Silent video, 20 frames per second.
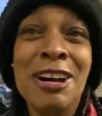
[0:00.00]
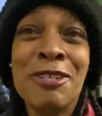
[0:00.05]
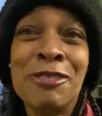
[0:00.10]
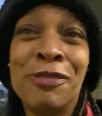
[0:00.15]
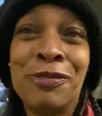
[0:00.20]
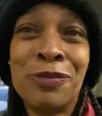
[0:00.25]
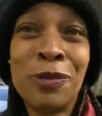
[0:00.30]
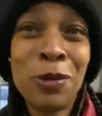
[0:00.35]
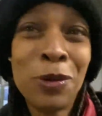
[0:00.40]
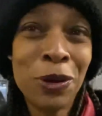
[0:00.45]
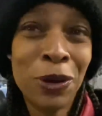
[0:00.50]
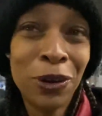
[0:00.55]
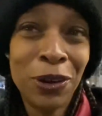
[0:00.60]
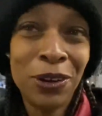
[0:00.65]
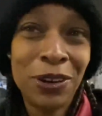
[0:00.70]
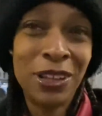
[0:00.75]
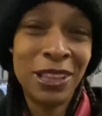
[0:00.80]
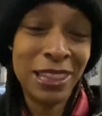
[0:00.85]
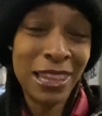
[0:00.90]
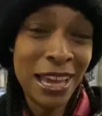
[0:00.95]

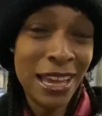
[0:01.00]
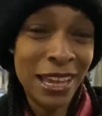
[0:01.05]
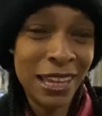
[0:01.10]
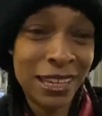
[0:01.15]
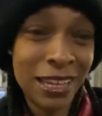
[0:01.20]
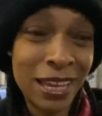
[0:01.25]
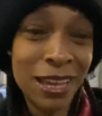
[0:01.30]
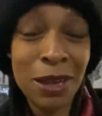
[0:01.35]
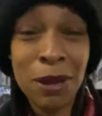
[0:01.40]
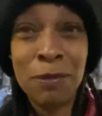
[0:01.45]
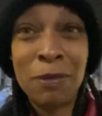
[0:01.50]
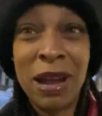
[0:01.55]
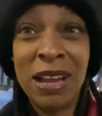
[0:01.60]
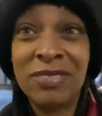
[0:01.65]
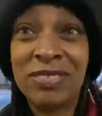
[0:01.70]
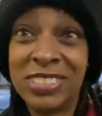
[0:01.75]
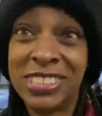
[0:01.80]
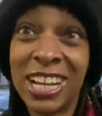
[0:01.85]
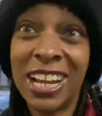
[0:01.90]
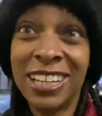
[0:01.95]
for like my
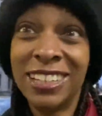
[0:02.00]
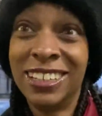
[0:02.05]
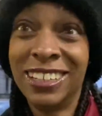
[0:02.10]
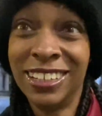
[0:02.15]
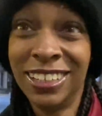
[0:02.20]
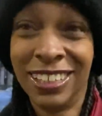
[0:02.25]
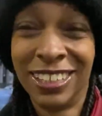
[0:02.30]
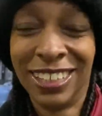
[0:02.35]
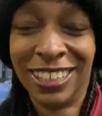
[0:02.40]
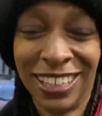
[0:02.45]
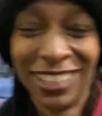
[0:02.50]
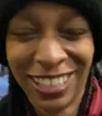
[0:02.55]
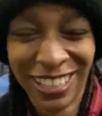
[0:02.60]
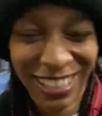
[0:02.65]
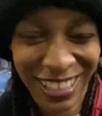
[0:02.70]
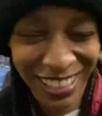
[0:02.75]
vagina.